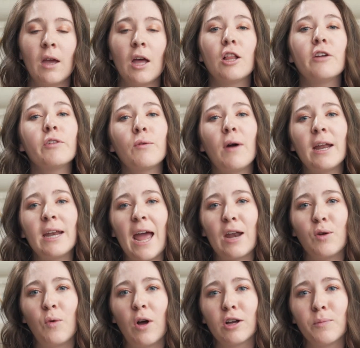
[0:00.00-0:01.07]
Hello everyone
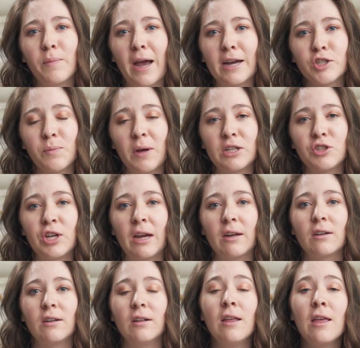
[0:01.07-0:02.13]
and welcome back to my
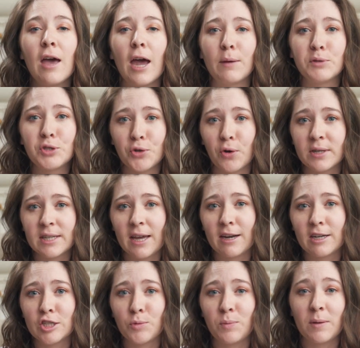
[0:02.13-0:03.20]
channel. I'm so
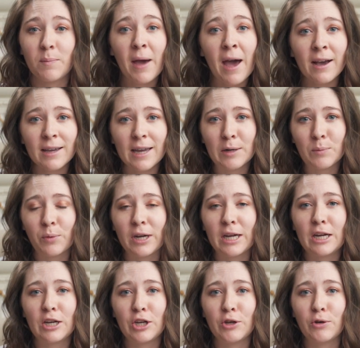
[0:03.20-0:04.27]
excited to be back and
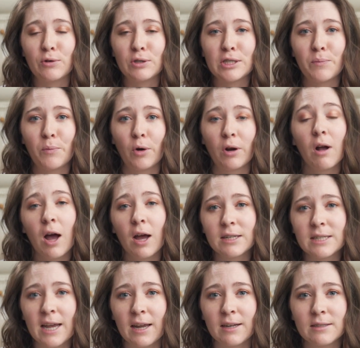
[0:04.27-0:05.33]
bringing you some more
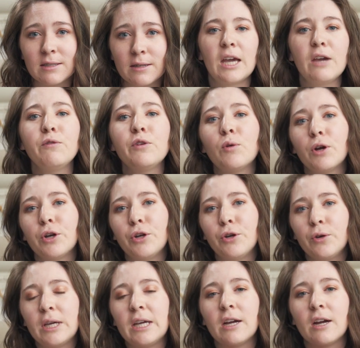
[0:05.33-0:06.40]
content. If you are new
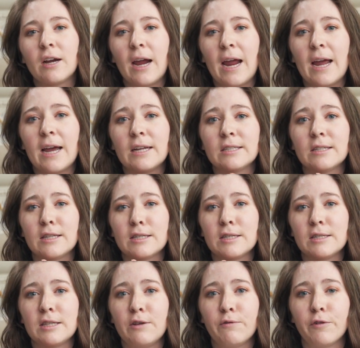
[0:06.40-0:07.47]
here and this
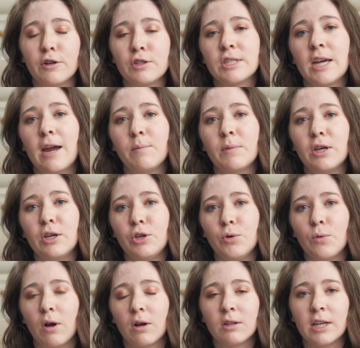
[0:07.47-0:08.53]
is the first time that you
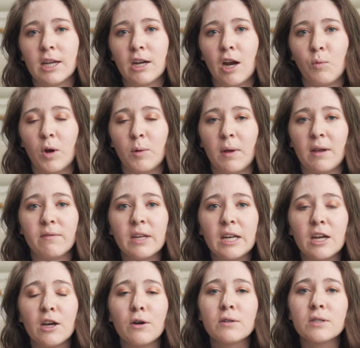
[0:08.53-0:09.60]
are clicking on one of my
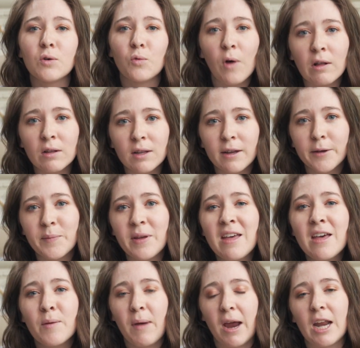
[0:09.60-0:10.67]
videos, welcome.
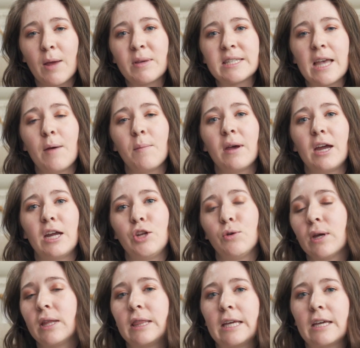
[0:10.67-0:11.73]
My name is Emma and you
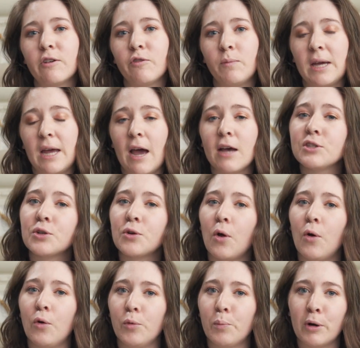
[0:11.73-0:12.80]
can think of me as your
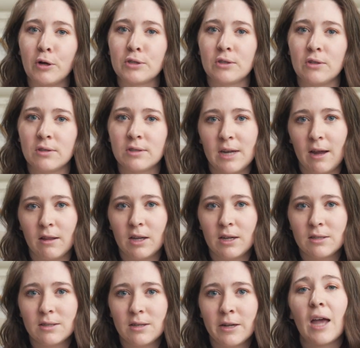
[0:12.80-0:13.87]
own personal
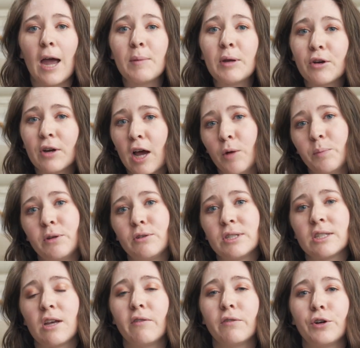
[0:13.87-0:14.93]
stylist. I'm here to help you
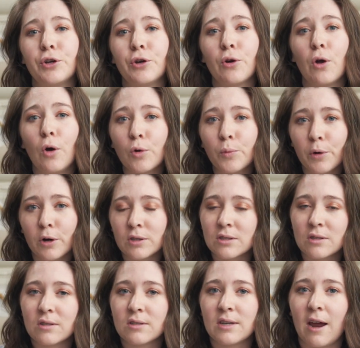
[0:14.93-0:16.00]
discover your own
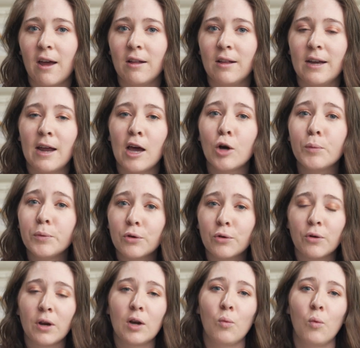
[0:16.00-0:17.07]
personal style and help you
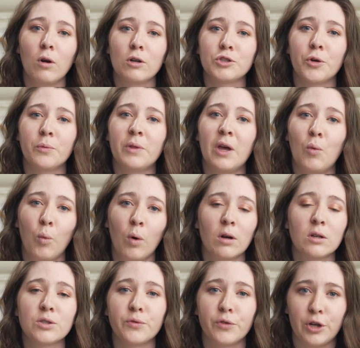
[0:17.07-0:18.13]
create a wardrobe that
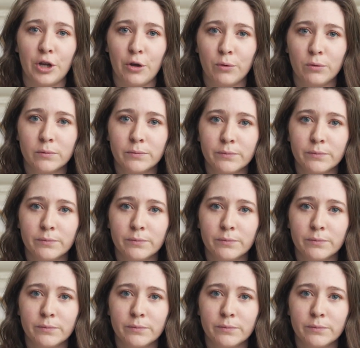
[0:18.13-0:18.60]
works for you.